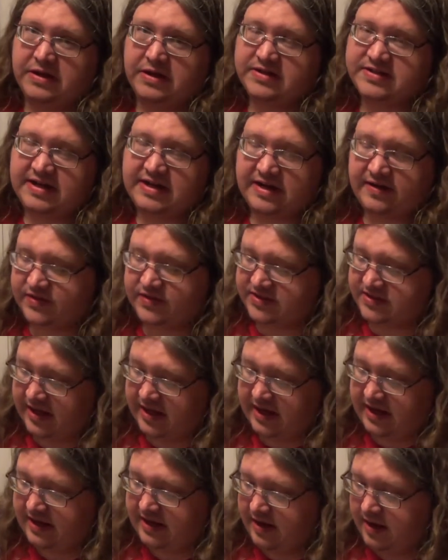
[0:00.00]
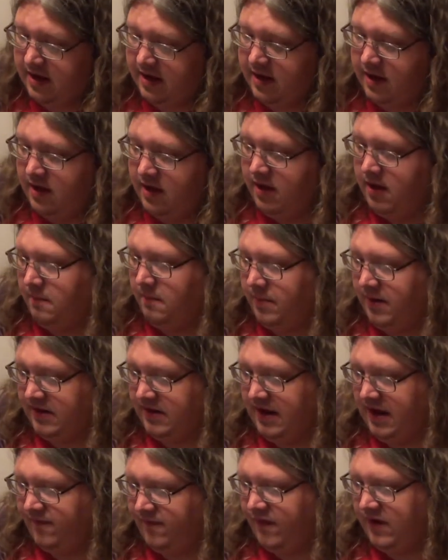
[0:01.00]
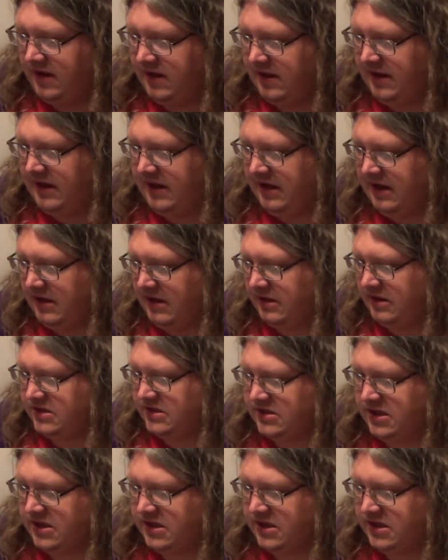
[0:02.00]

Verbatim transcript: buzzed in if it's late. But definitely get the